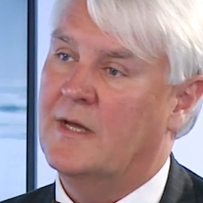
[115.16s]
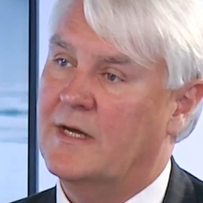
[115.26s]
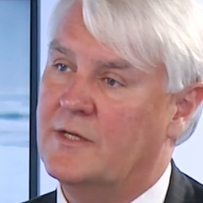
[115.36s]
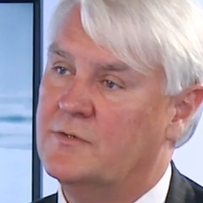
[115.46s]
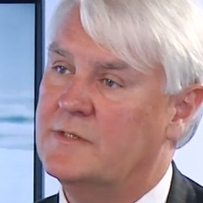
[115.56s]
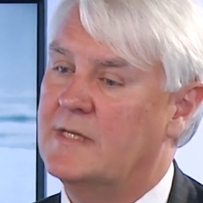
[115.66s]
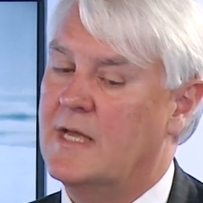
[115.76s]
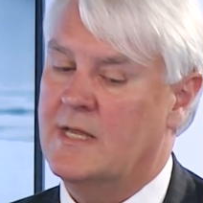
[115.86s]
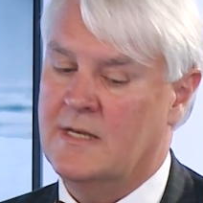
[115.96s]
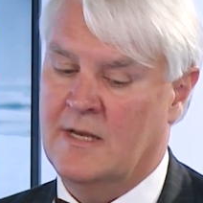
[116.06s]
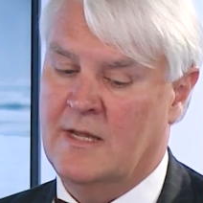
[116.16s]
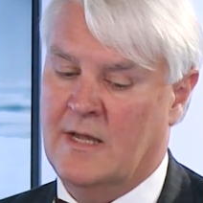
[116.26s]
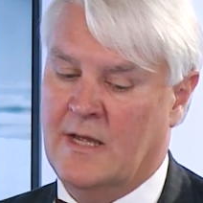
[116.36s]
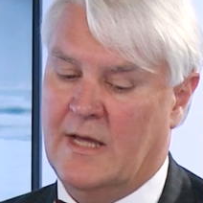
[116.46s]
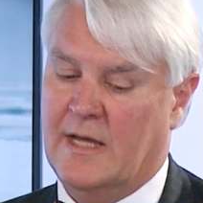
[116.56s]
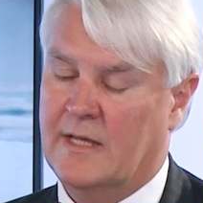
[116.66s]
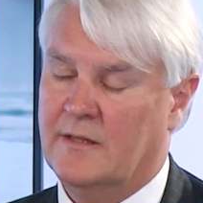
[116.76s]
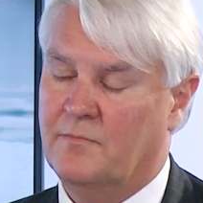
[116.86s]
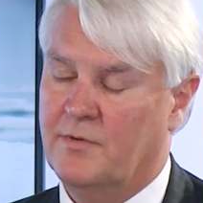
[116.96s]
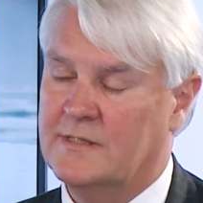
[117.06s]
IUCN,
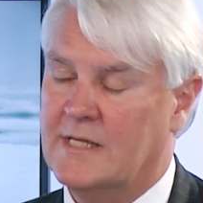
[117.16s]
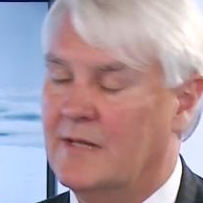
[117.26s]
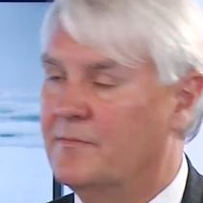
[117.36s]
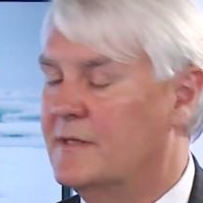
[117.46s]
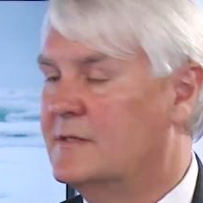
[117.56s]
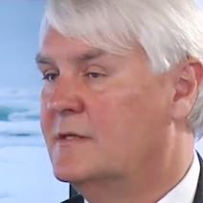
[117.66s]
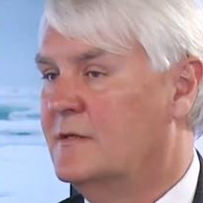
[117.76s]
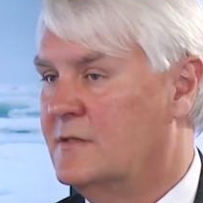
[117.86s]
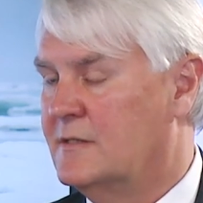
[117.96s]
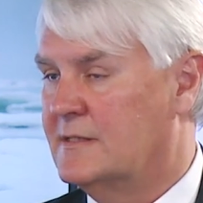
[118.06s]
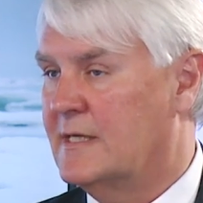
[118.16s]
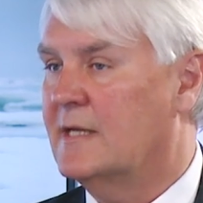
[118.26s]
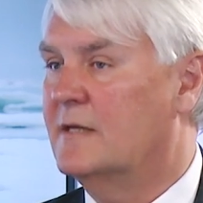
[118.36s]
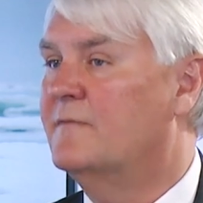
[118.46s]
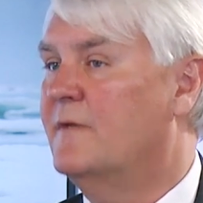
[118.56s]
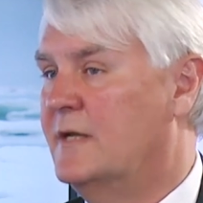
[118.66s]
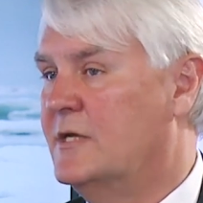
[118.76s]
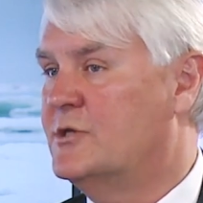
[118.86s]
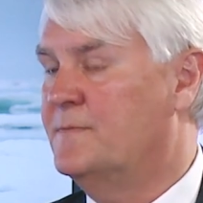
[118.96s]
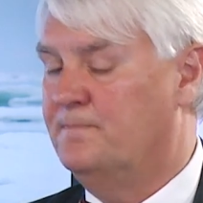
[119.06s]
and the Prince Albert II
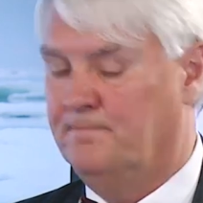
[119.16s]
Foundation.